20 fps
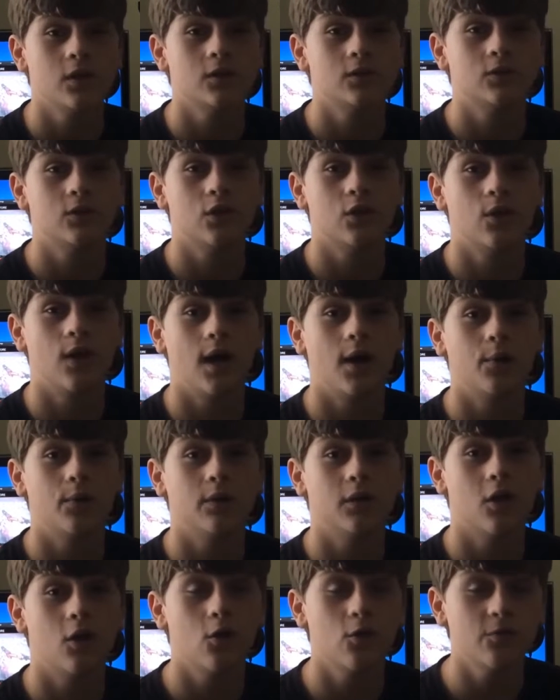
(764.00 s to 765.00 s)
So I will
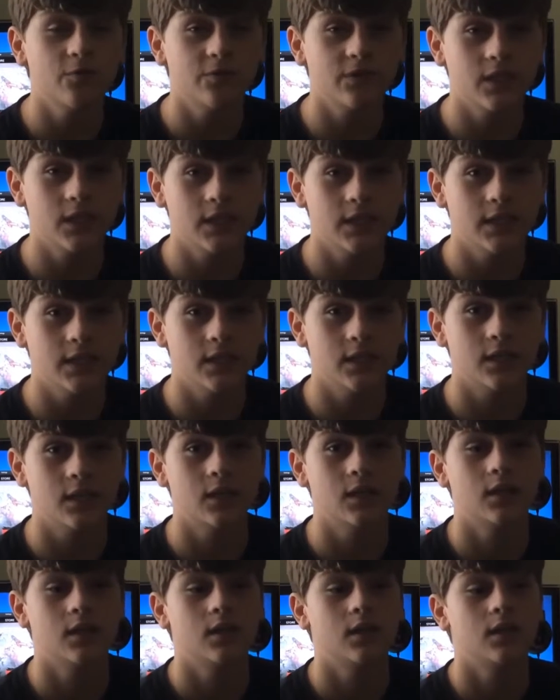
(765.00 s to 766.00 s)
hopefully
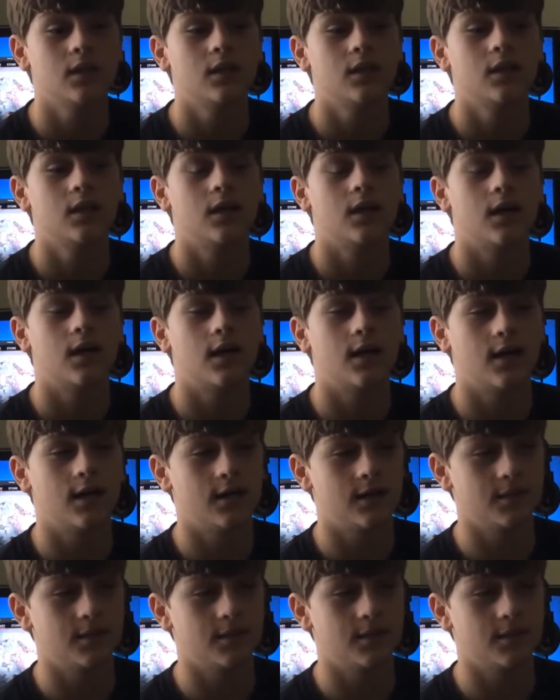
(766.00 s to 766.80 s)
be